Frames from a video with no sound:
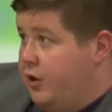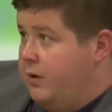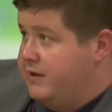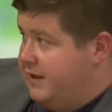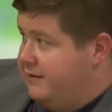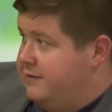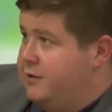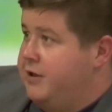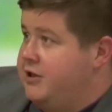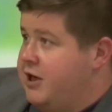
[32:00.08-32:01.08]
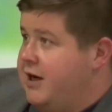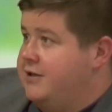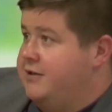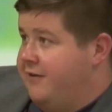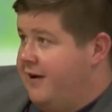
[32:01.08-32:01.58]
you don't attend, you're being
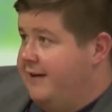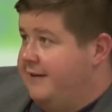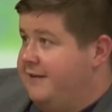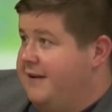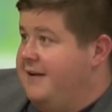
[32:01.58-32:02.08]
charged, you're fined.